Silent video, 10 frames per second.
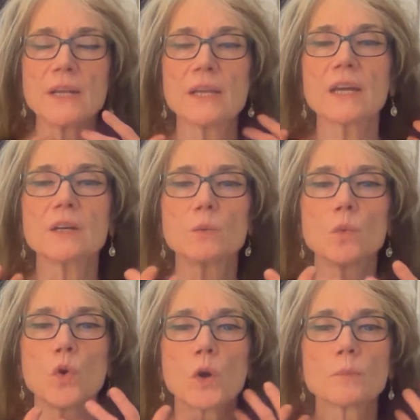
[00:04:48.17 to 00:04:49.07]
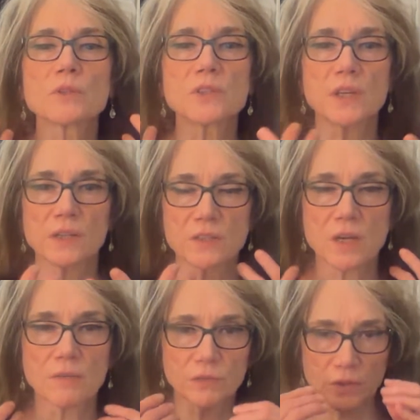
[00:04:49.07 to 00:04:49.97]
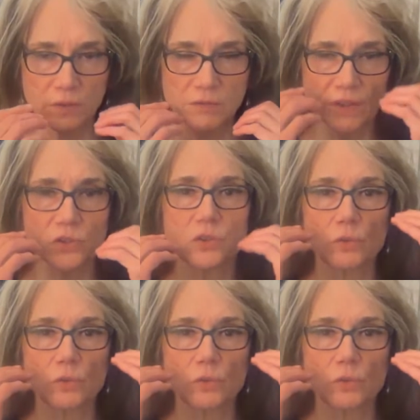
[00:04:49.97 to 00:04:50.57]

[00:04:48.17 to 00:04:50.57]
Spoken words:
Kind of warms things up for the eventual